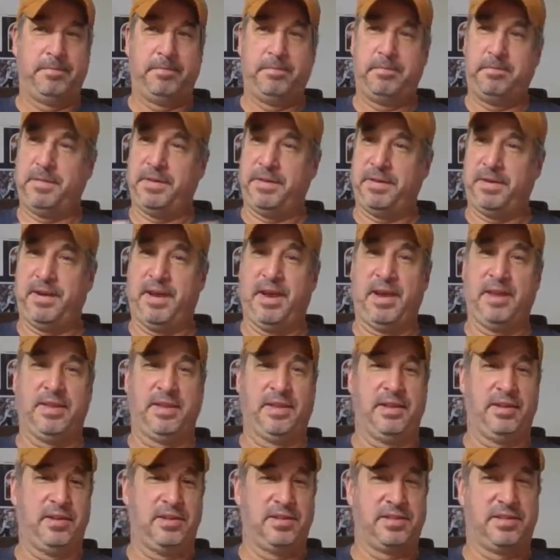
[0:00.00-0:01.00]
But then
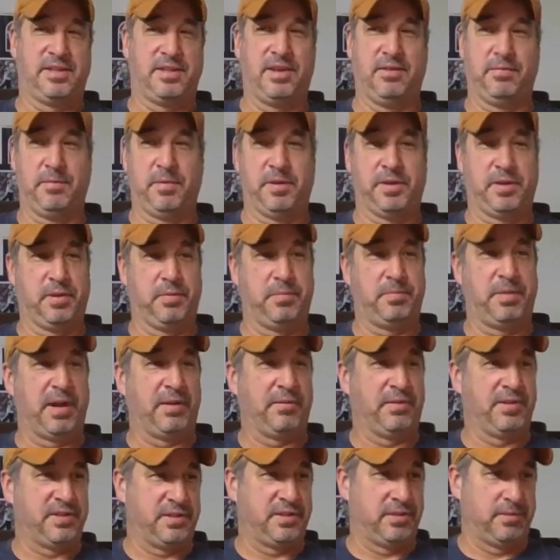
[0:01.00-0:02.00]
then you just give them a good
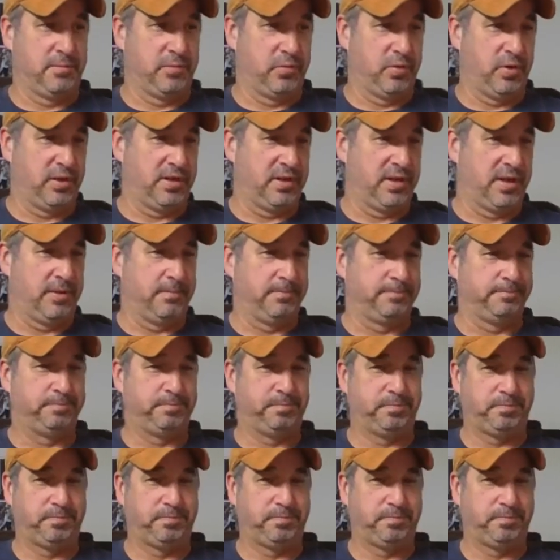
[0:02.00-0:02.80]
breakfast in the morning time.